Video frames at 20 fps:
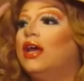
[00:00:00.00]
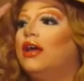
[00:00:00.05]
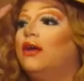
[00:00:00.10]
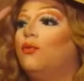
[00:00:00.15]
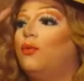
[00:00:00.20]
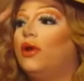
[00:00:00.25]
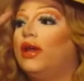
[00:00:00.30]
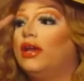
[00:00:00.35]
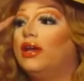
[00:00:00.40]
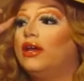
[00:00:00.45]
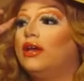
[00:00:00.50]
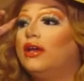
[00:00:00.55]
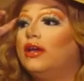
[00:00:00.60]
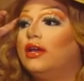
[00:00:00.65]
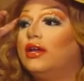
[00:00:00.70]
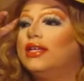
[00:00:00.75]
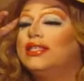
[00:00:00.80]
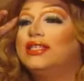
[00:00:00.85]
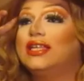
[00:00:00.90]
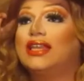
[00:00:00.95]
Wait,
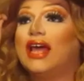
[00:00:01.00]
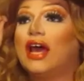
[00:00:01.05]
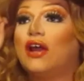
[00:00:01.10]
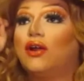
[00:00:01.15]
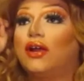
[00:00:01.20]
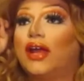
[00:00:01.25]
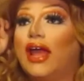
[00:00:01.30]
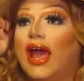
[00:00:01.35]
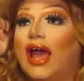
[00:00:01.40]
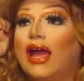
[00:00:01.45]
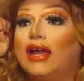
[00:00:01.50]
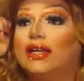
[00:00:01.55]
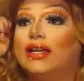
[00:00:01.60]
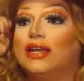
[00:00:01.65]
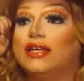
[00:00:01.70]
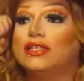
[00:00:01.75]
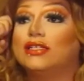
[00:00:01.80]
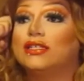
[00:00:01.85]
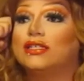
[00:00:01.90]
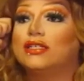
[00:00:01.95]
is it that or
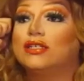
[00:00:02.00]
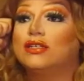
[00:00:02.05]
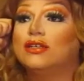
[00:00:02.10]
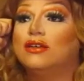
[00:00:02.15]
cactus?